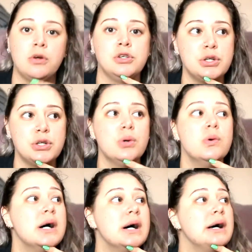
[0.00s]
do.
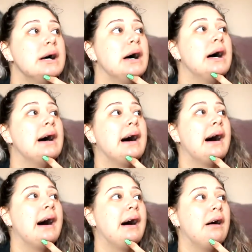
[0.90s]

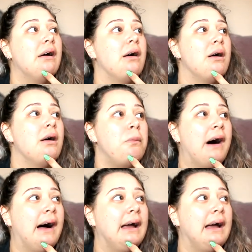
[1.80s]
But